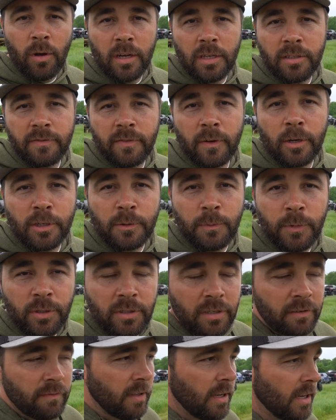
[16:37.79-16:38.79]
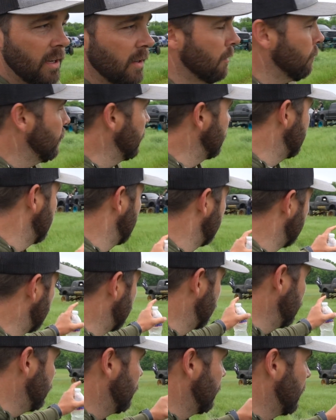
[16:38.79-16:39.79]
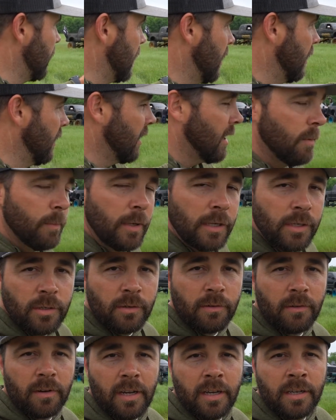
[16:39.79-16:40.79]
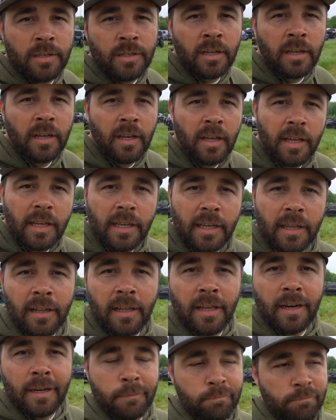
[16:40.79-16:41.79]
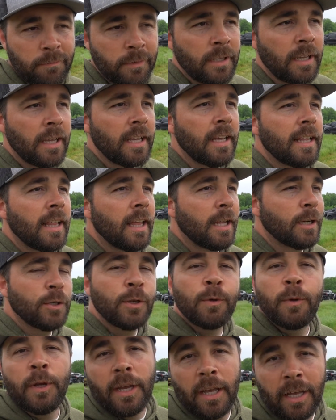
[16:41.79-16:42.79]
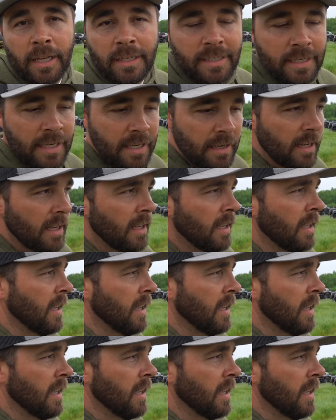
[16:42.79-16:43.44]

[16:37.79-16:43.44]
on as far as music video. Everybody's down here shooting now. They got a big shooting range and a lot of a lot of shooting content.